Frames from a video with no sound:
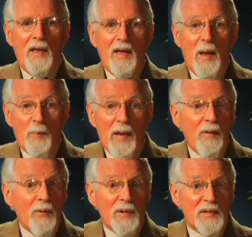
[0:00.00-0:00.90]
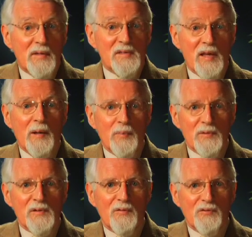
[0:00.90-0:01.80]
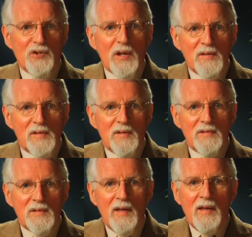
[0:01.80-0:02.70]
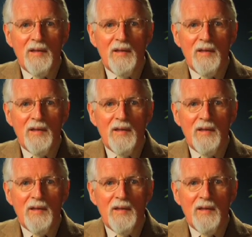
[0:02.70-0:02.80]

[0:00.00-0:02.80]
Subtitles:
apparent disciples of Jesus,